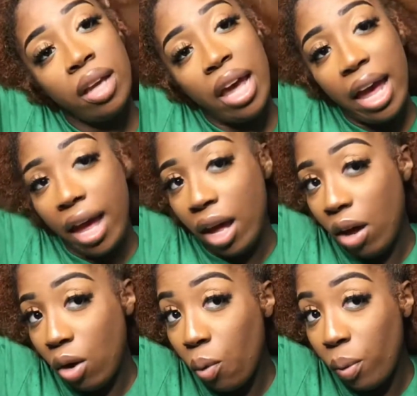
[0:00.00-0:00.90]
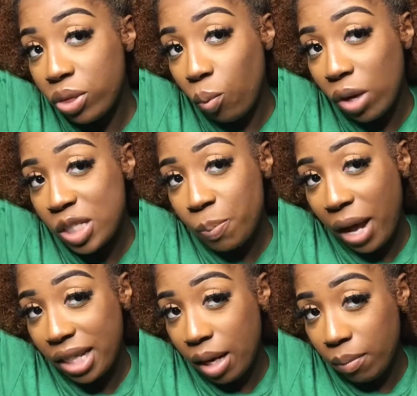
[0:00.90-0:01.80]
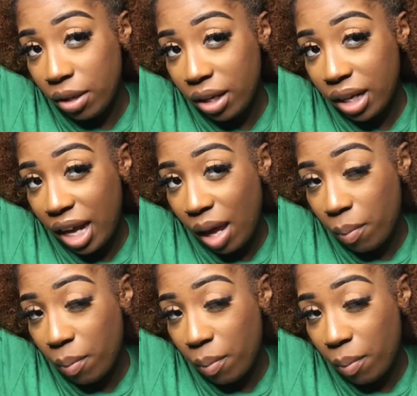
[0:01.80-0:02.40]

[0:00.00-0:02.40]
and go with the one spot that I'm looking at,